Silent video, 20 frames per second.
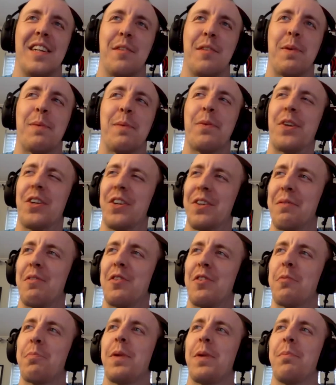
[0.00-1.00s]
Do people do,
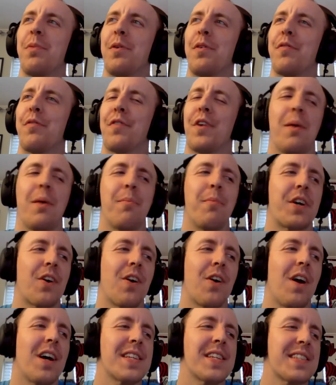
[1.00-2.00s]
do people from
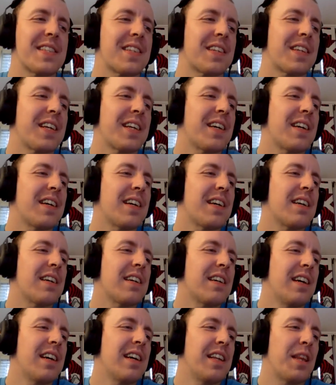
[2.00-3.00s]
across the uh
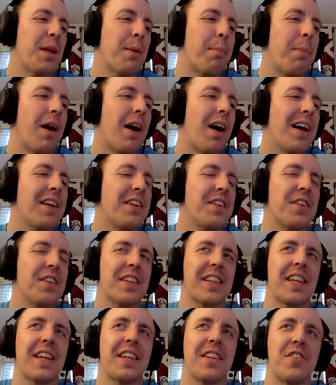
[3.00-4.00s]
the pond, do you
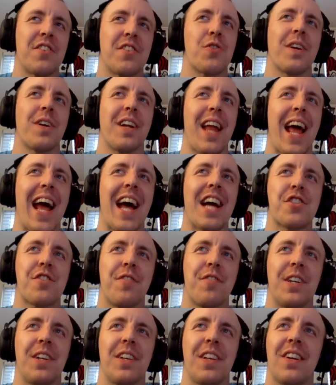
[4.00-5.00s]
think they'd enjoy
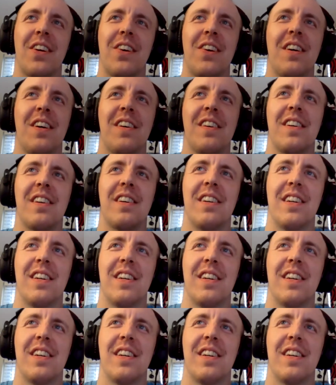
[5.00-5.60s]
Nashville at all,